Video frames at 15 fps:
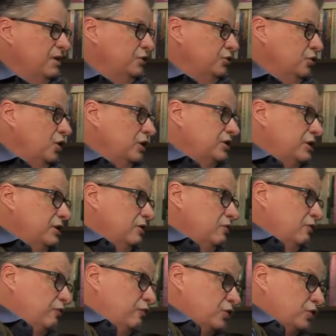But Trotsky
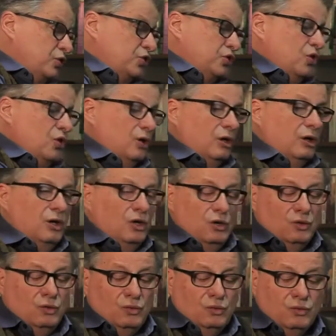was not only a great
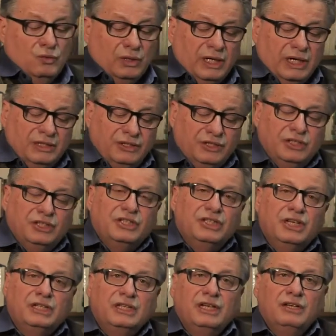leader of the Russian Revolution,